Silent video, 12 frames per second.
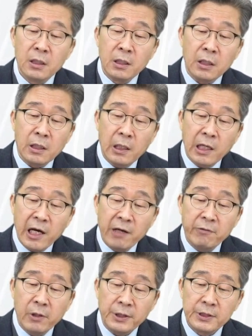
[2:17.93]

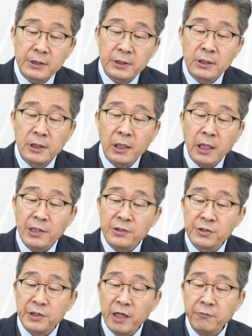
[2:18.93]
reliability and
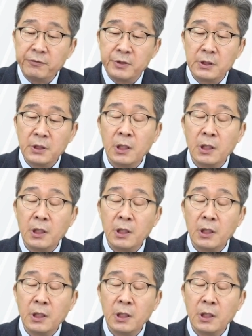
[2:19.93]
safety